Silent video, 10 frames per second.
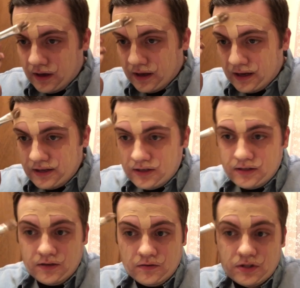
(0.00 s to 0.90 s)
And I
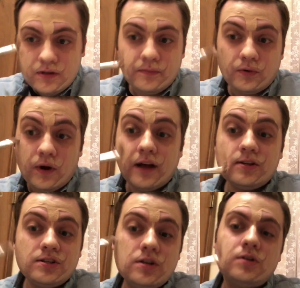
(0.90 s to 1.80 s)
just use the
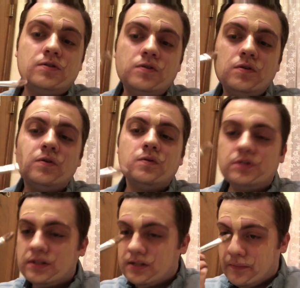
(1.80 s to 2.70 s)
brush to
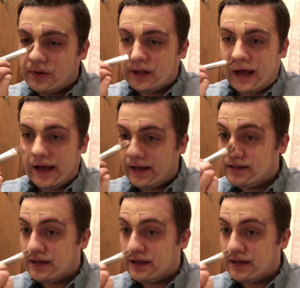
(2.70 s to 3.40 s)
just apply it.